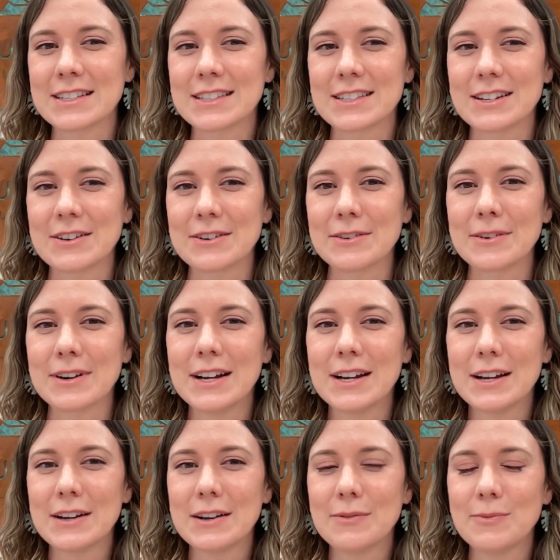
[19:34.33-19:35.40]
So
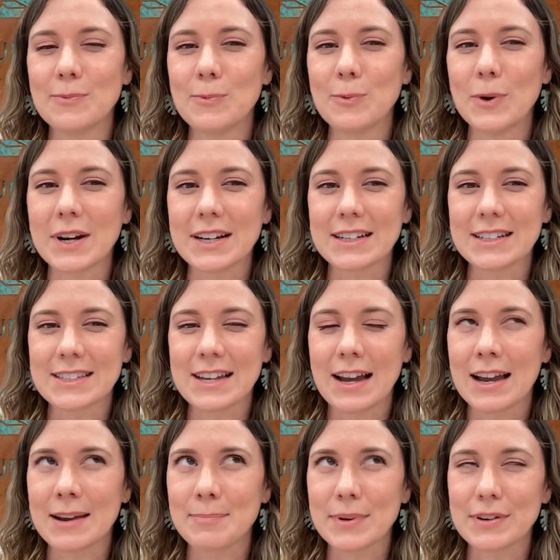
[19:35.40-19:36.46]
what type